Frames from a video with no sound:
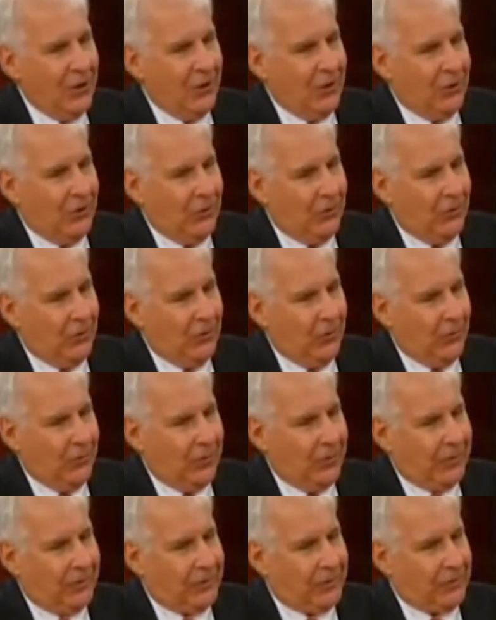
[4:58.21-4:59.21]
who
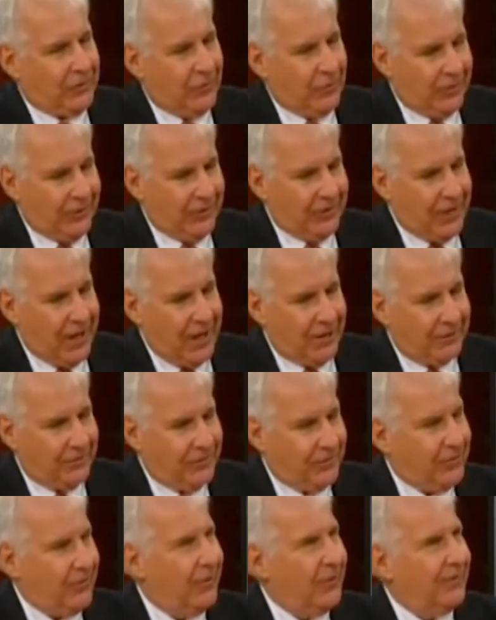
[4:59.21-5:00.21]
saw in a
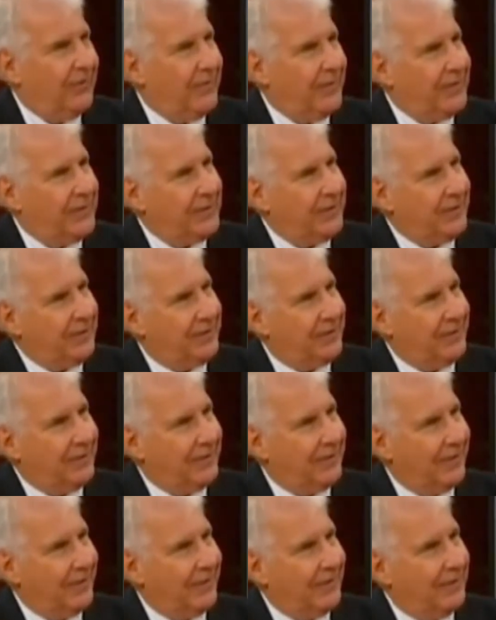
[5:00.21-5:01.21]
doctor's office that
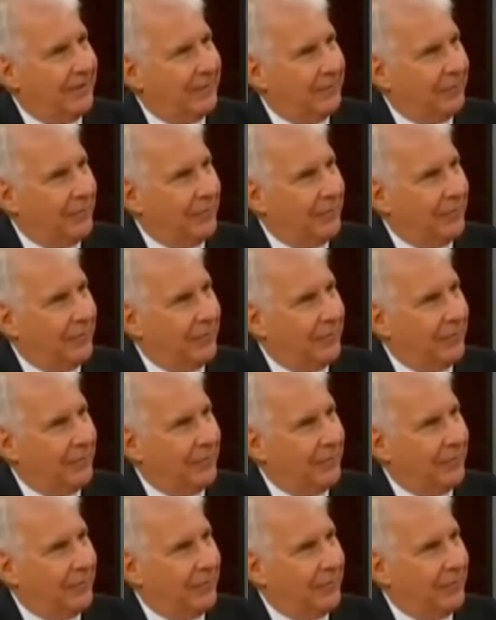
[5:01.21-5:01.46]
a